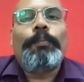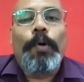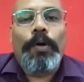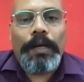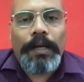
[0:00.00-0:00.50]

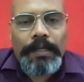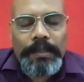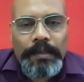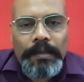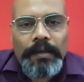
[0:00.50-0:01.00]
poker
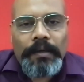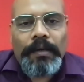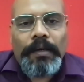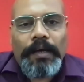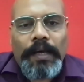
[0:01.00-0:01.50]

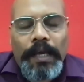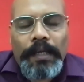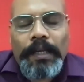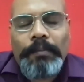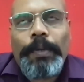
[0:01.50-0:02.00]

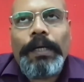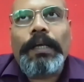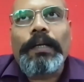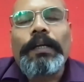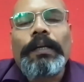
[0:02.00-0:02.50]
in
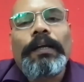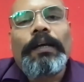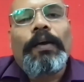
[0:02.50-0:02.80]
particular,